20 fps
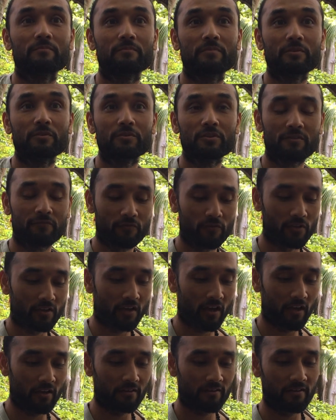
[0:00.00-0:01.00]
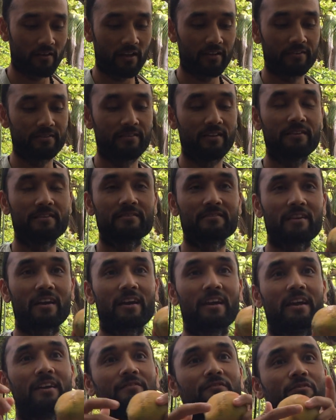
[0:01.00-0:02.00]
beautiful color like this i
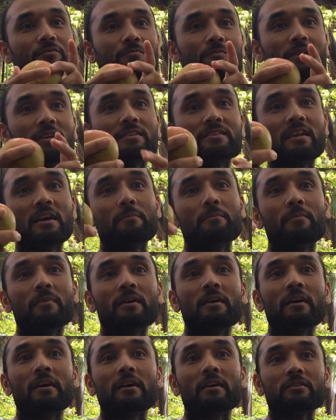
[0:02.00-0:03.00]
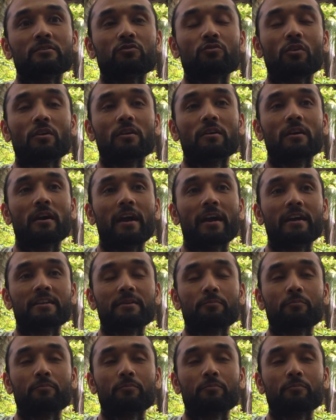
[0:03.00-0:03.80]
have to pick them to a, at a